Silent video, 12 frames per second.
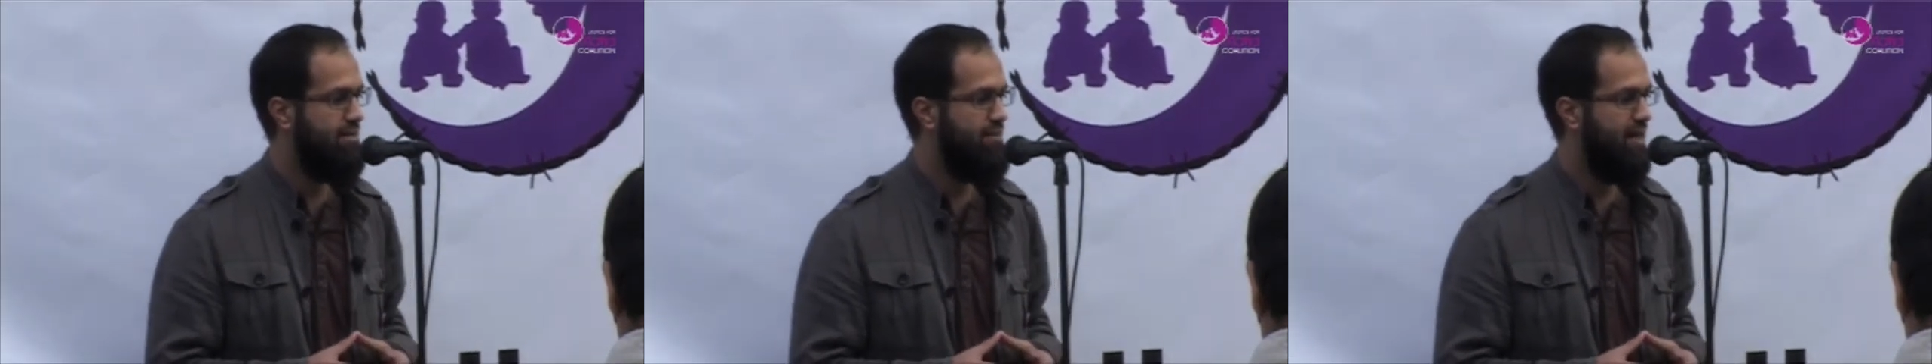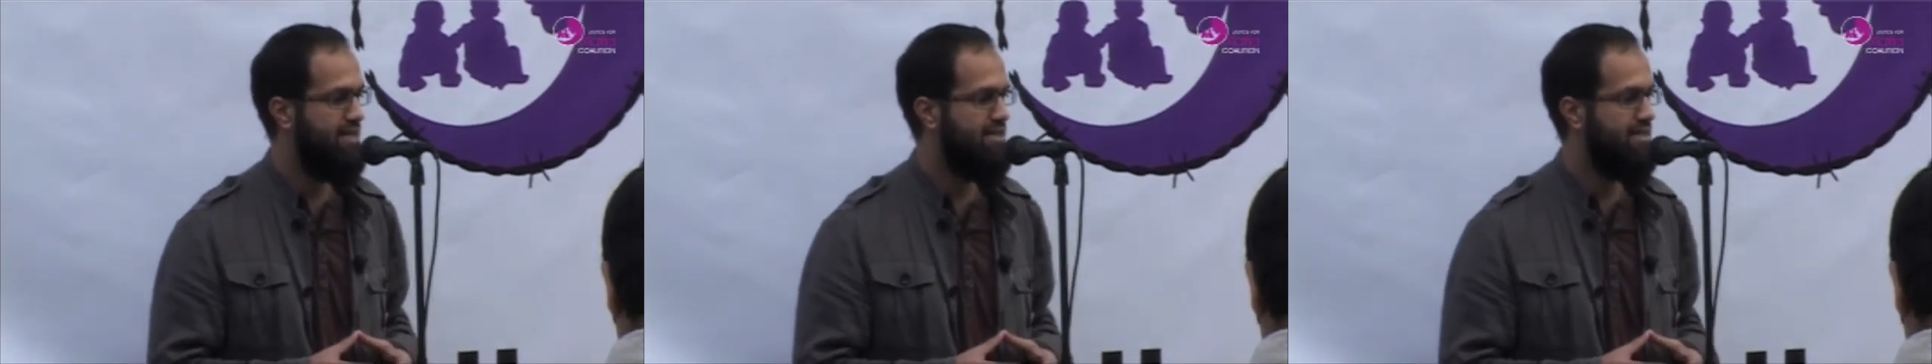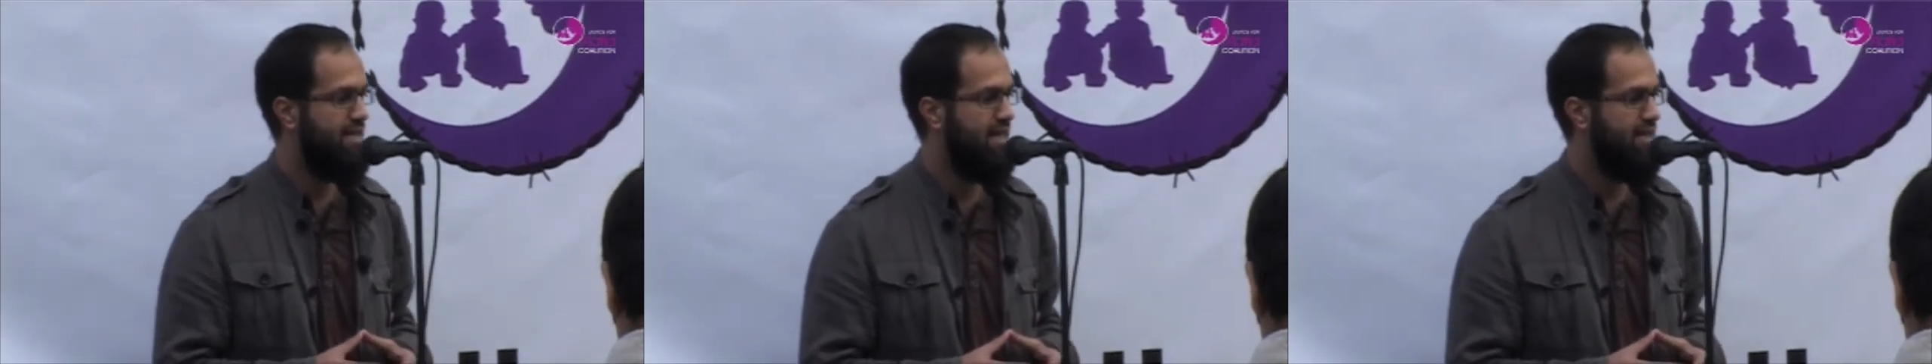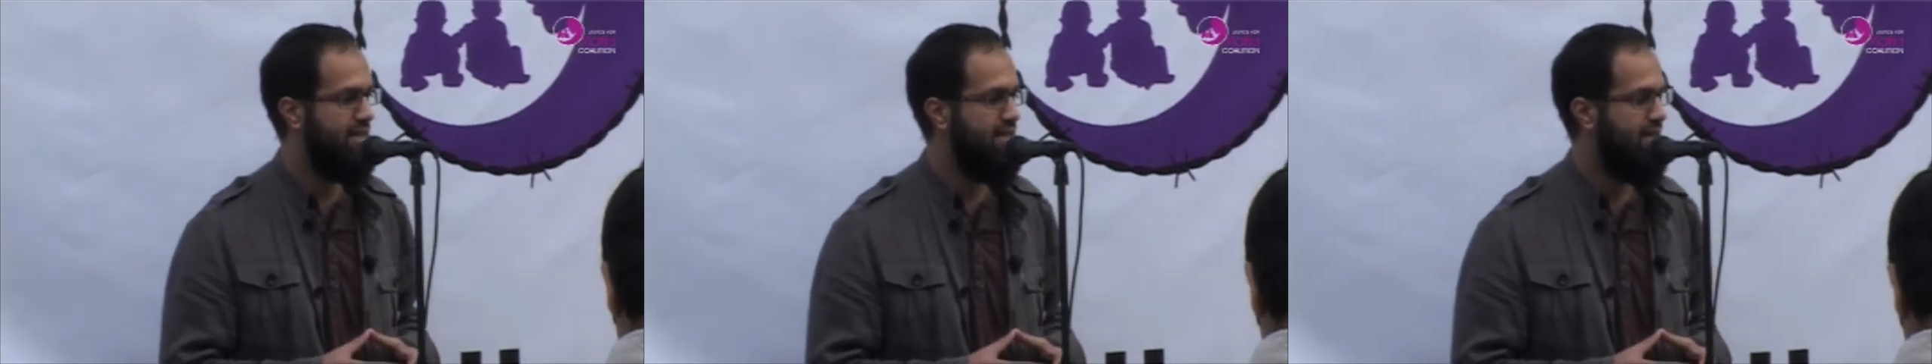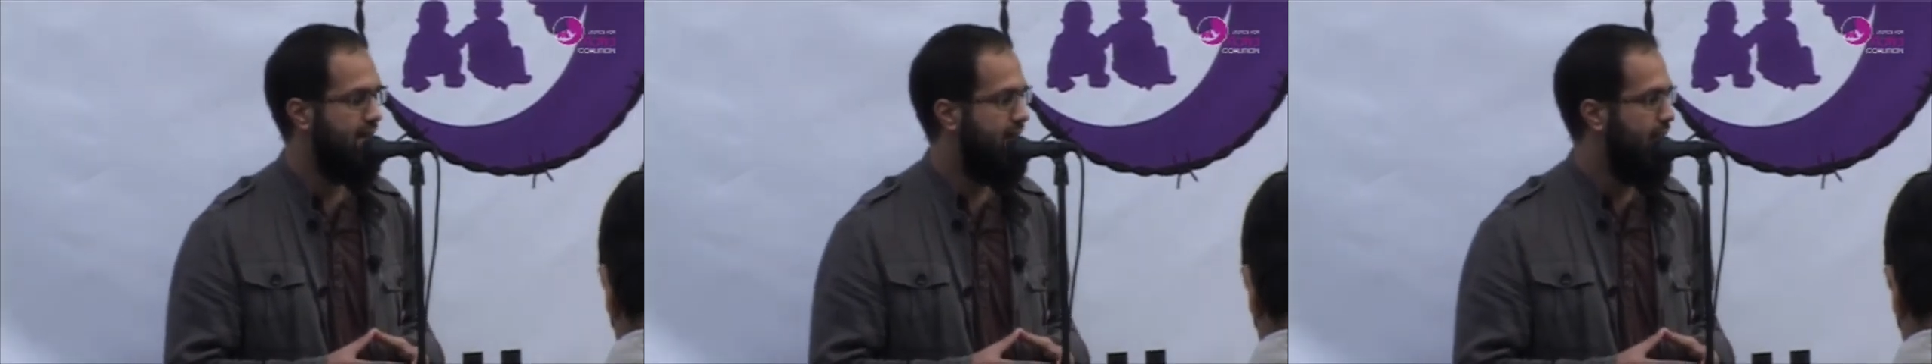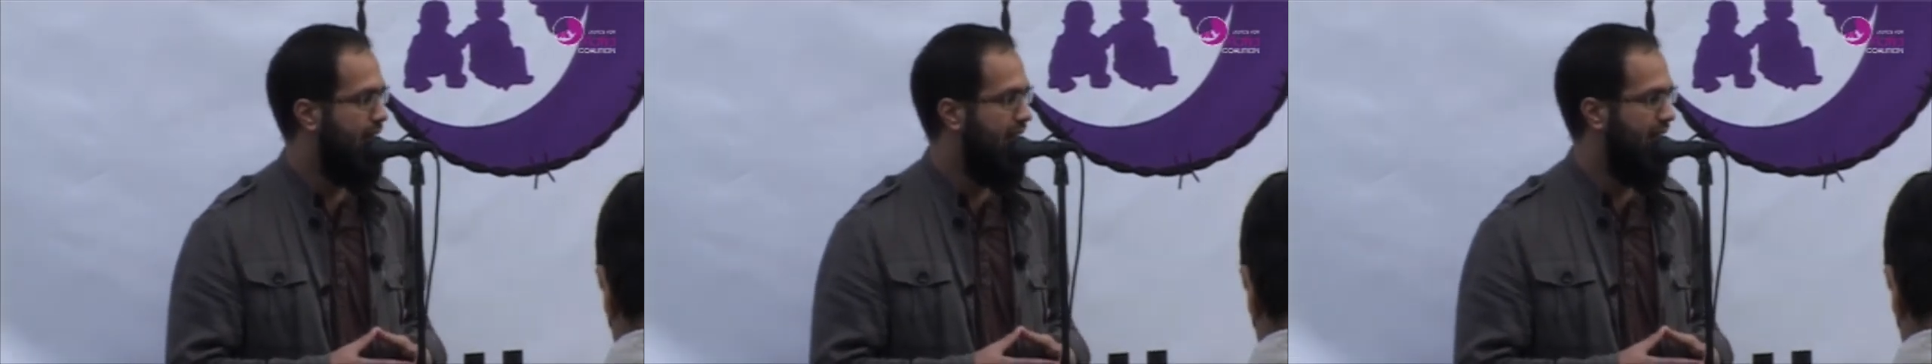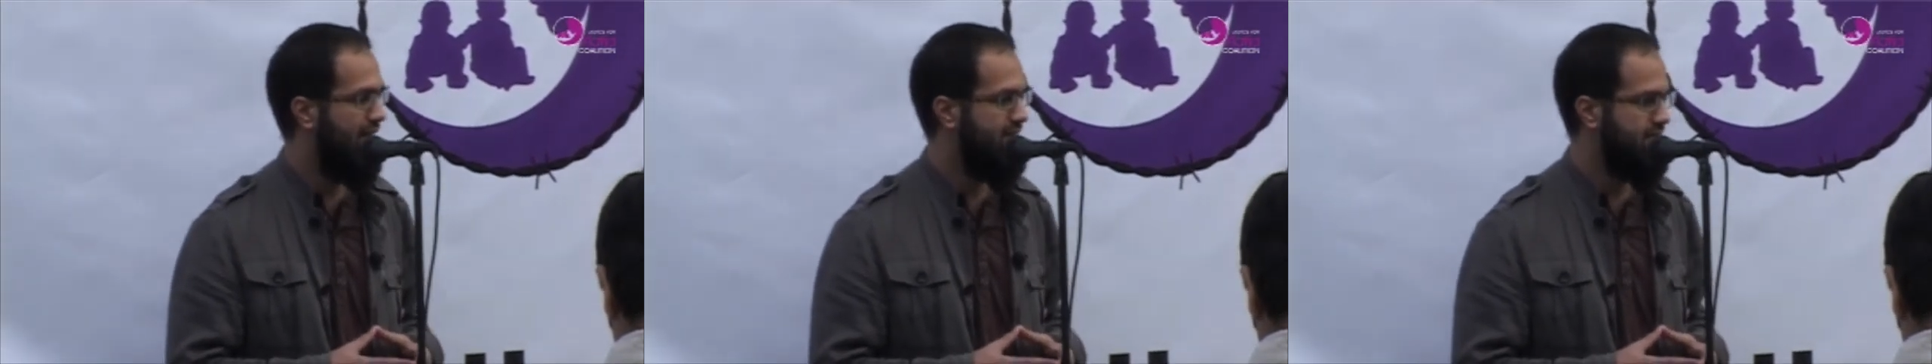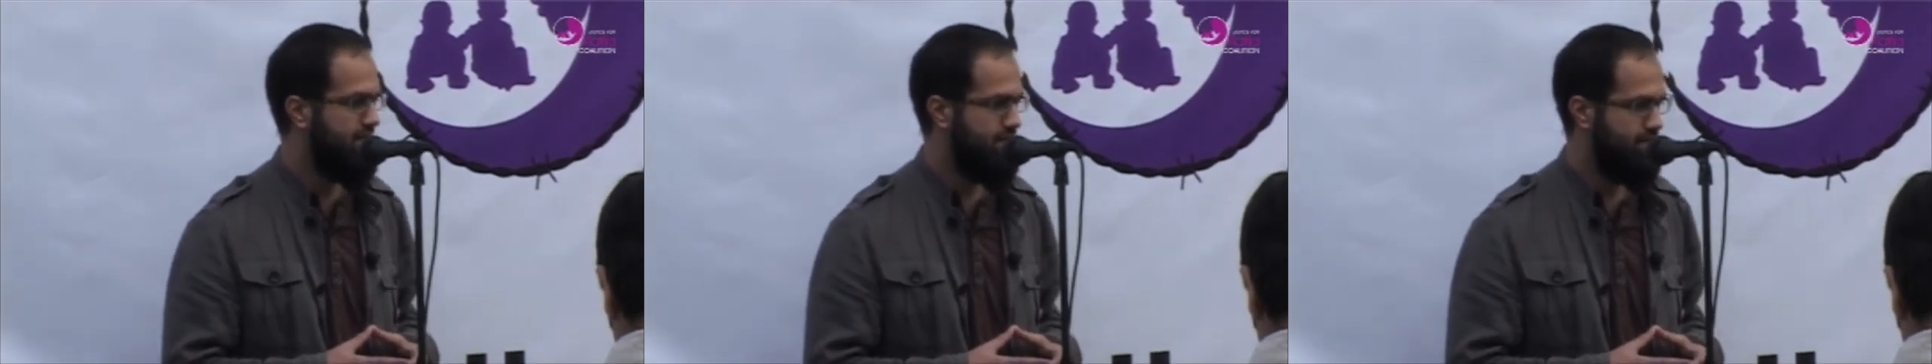in Pakistan,
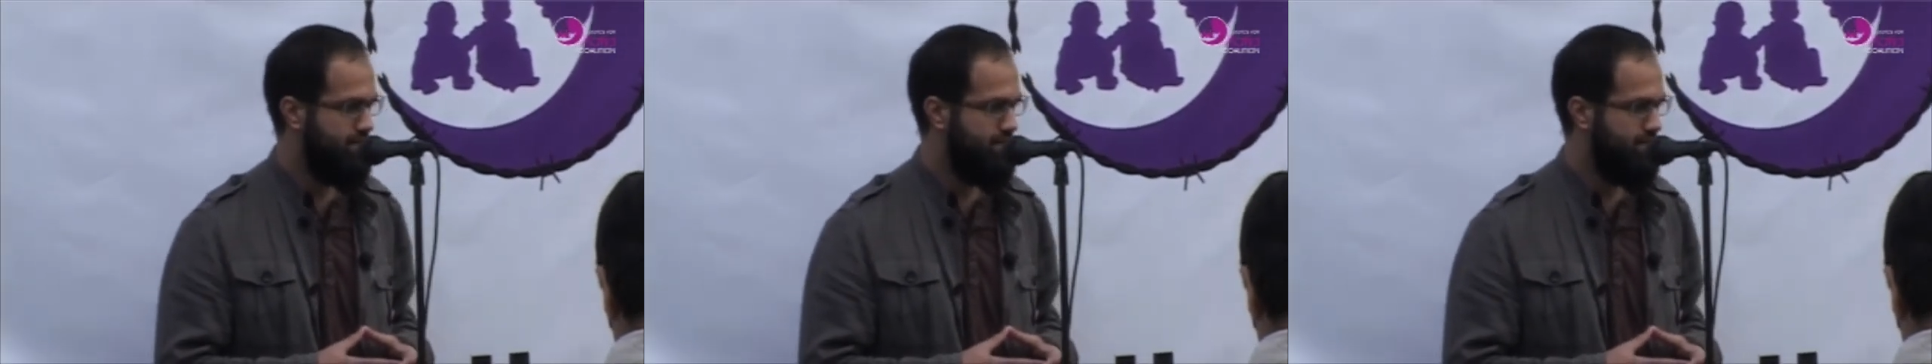and